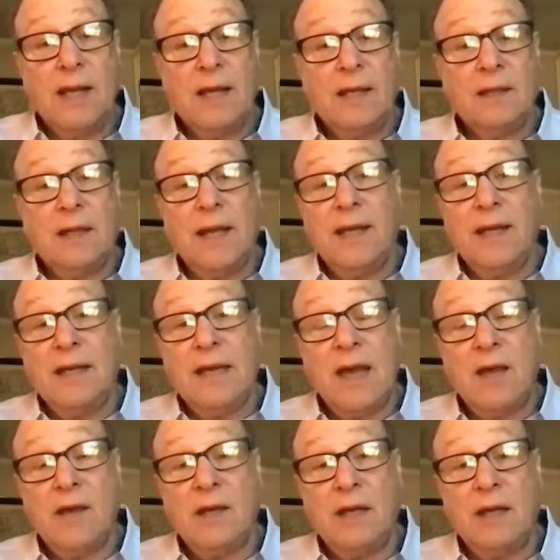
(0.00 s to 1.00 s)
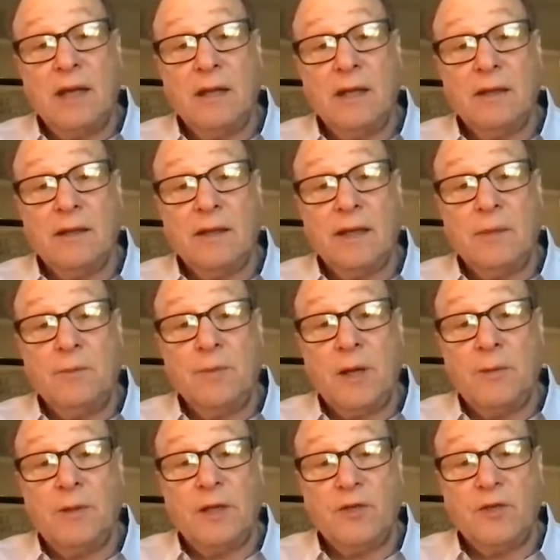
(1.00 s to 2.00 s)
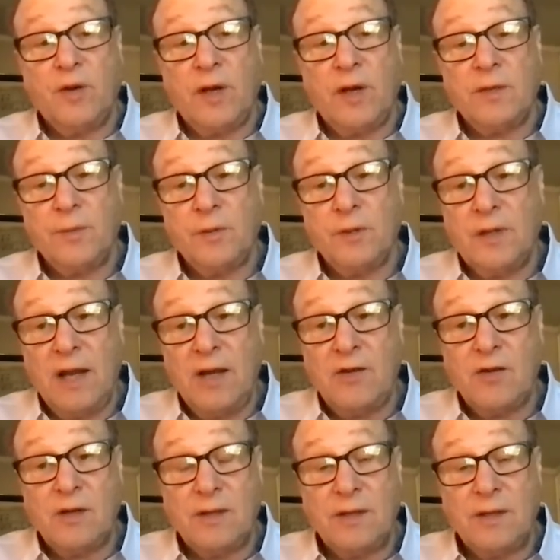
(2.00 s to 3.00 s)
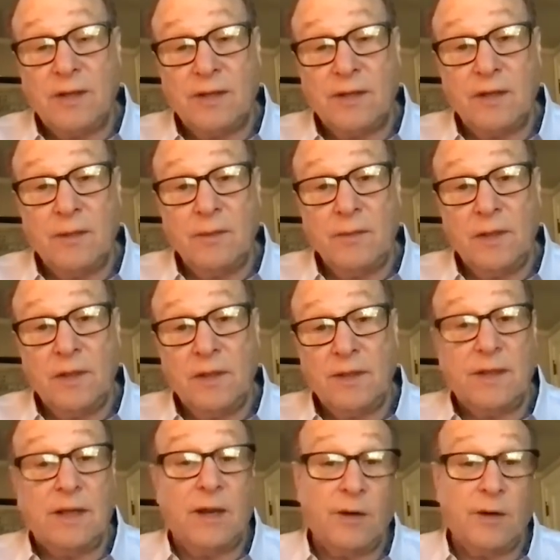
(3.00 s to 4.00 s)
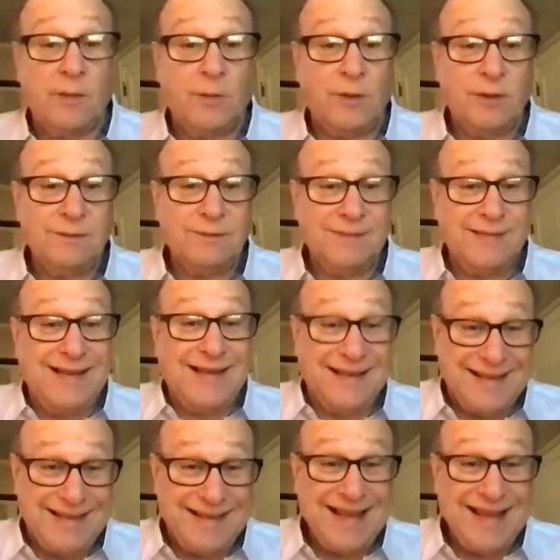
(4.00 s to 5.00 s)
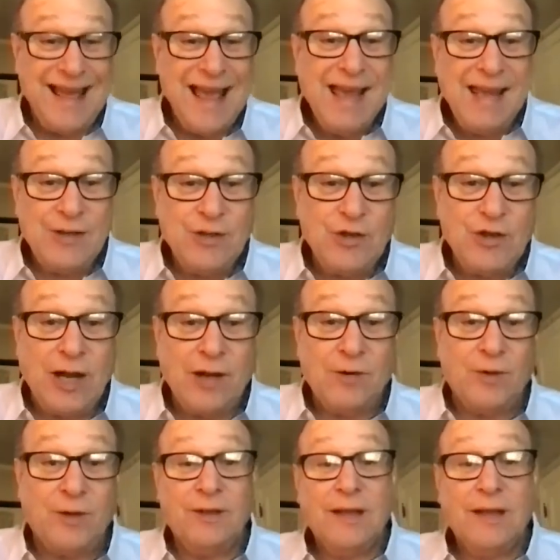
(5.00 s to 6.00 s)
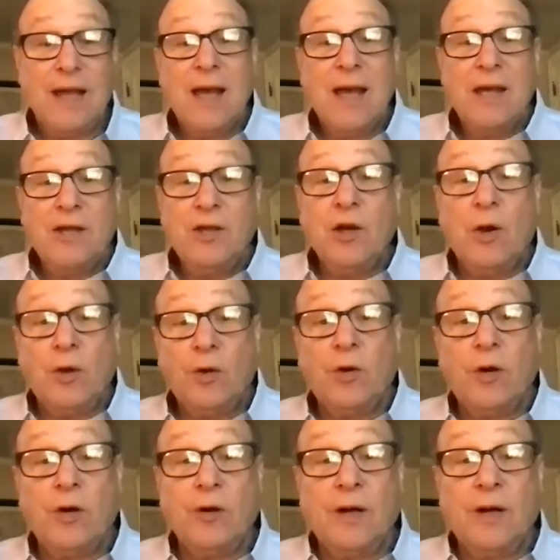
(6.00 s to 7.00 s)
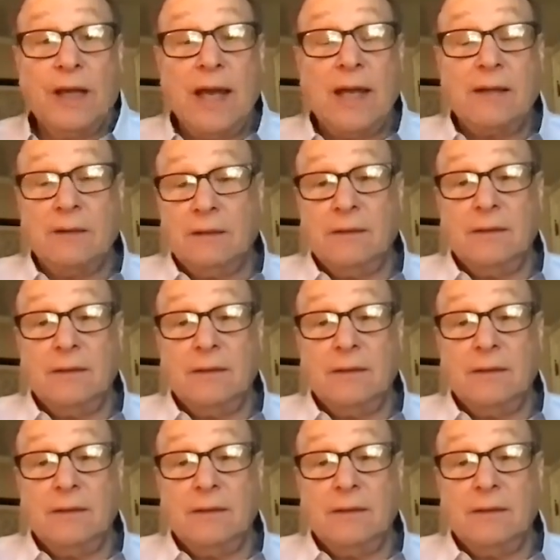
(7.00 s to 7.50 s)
In Lake County, the public transportation system is terrible in general, you know, in order to get